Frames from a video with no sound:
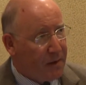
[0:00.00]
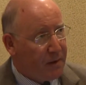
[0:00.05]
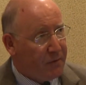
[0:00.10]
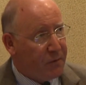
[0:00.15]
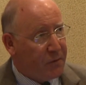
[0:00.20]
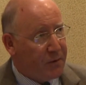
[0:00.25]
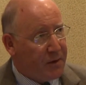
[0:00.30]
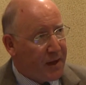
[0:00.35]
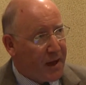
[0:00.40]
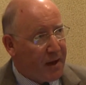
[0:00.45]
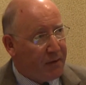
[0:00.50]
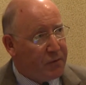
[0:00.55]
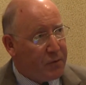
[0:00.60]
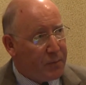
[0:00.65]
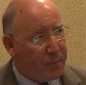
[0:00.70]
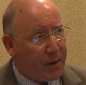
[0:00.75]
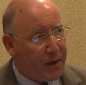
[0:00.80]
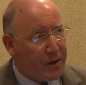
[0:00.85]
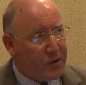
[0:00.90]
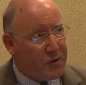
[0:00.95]
If you can have
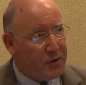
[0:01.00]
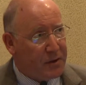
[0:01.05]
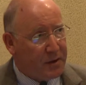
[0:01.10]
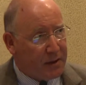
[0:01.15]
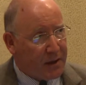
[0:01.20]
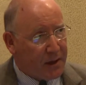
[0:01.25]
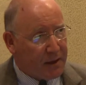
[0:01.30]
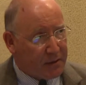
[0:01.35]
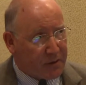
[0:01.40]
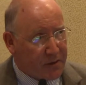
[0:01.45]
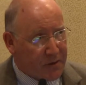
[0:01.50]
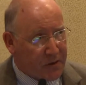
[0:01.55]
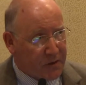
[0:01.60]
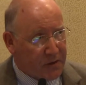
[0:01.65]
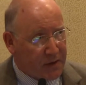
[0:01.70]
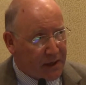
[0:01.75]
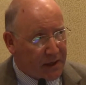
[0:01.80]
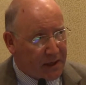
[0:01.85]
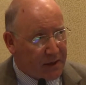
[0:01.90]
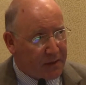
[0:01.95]
your patient lightly
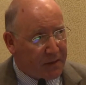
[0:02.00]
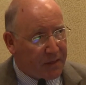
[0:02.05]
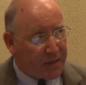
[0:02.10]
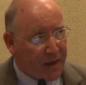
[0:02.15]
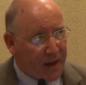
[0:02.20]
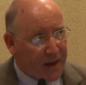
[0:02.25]
sedated,